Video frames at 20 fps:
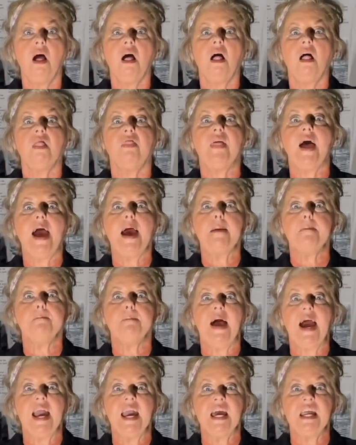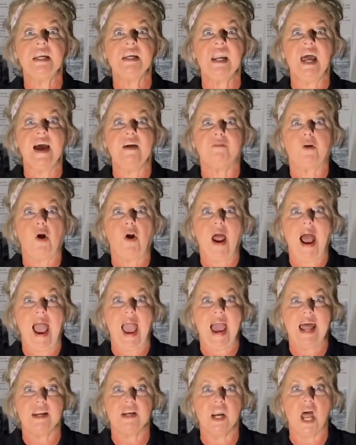That man never
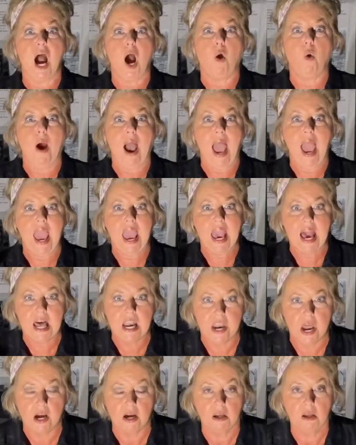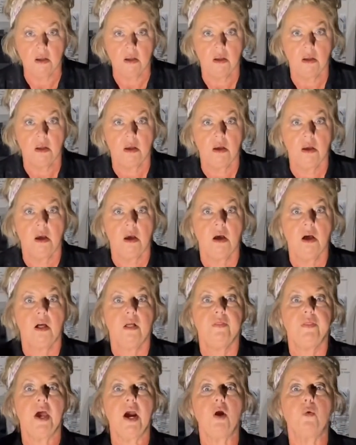had no head.
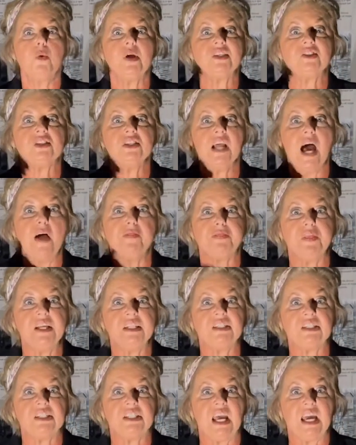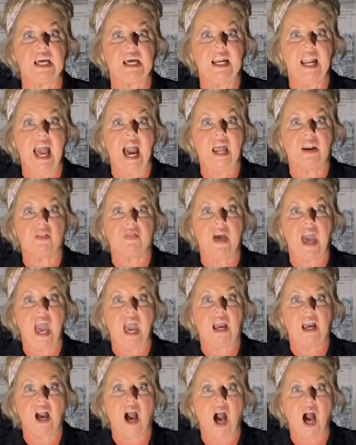There was nothing sticking out of
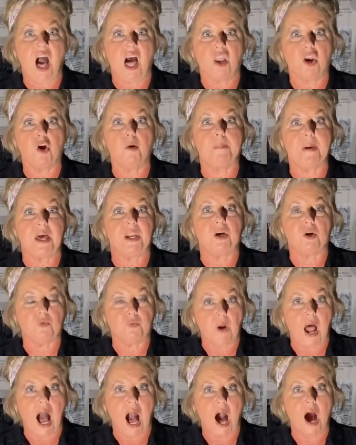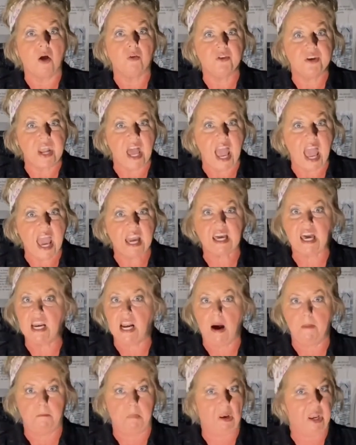that collar but a raw neck and
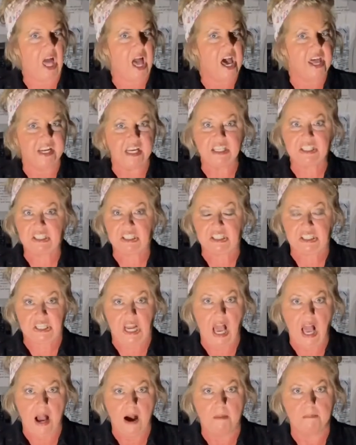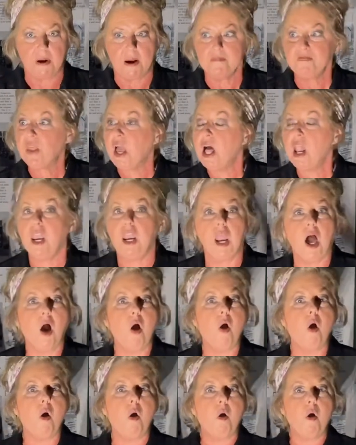a bloody stump.
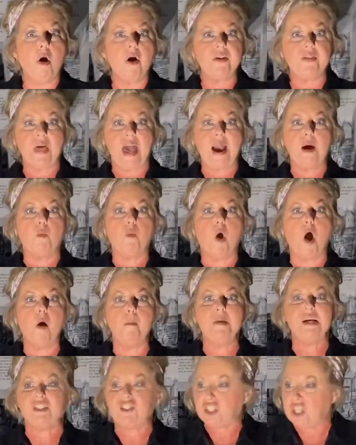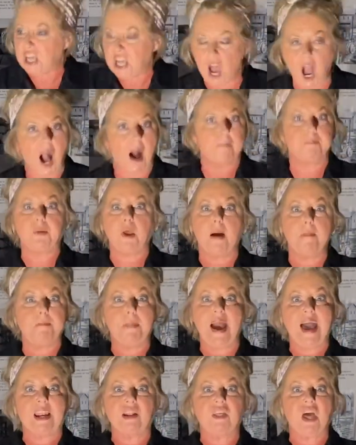Lord, that woman, she hopped up
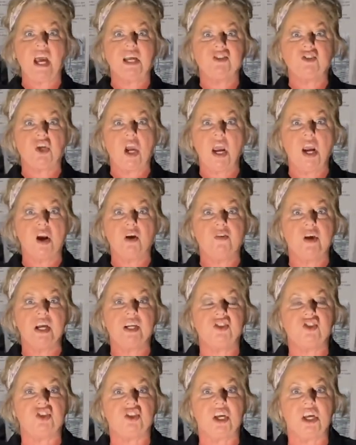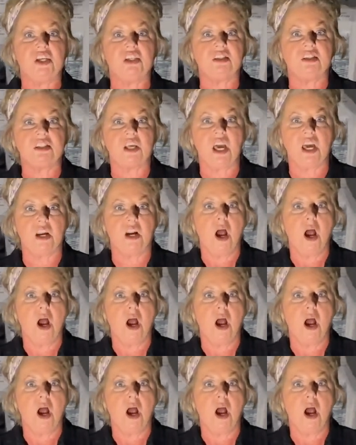out of that chair and she said,